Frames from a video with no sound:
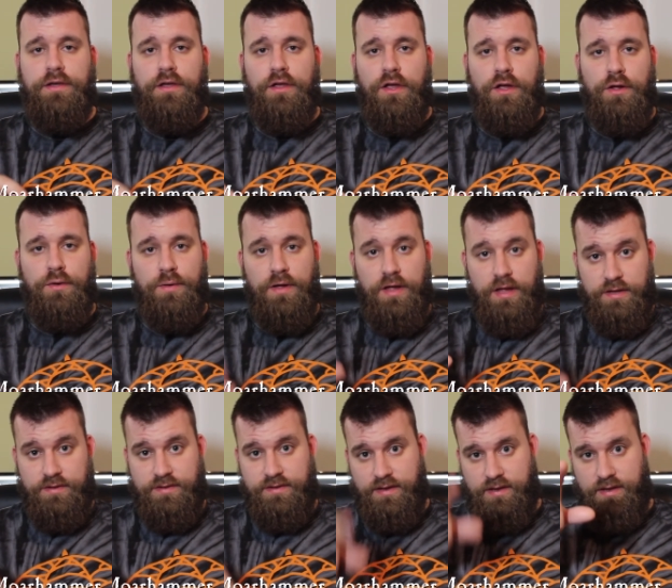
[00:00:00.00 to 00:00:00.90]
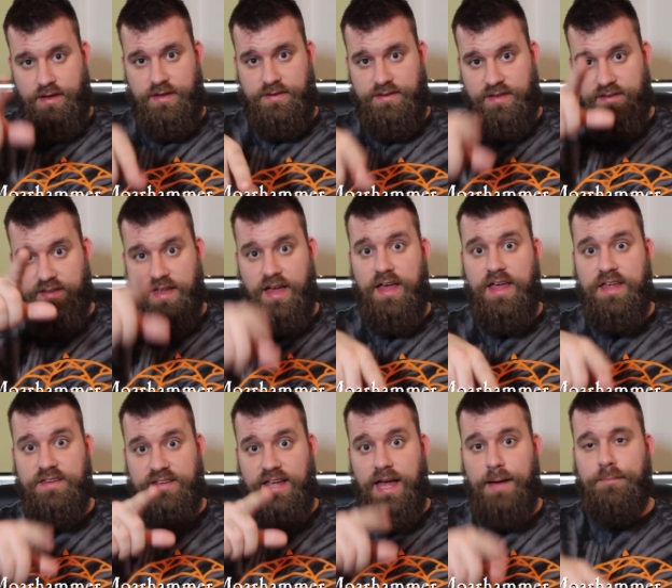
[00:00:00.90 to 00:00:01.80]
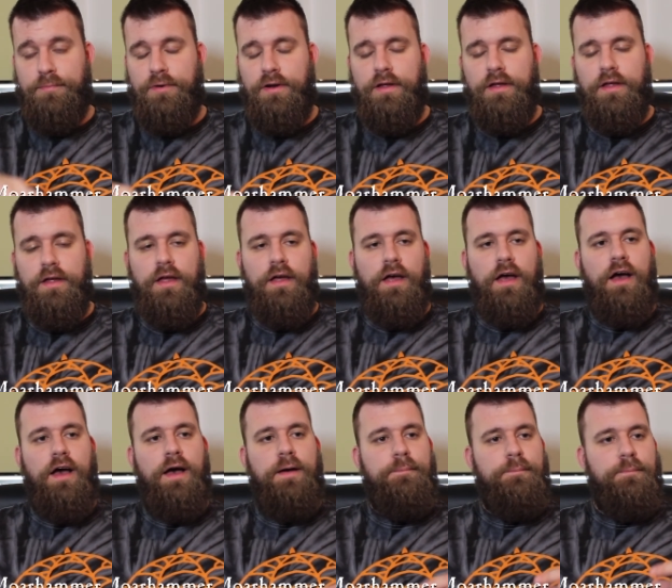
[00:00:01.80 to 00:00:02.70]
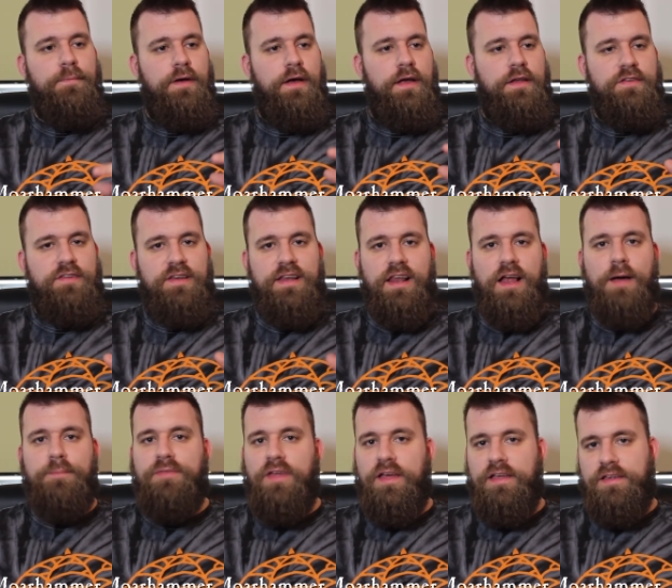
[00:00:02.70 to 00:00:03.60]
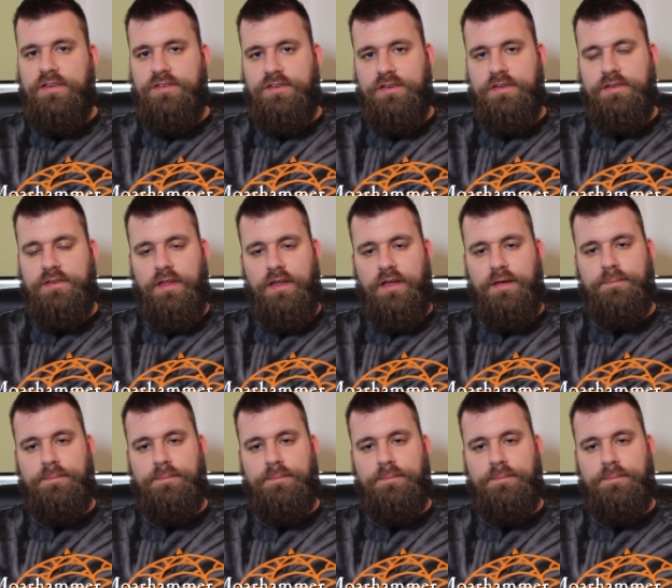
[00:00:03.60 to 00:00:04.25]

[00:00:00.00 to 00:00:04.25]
who is his camera, and as a little update, he's just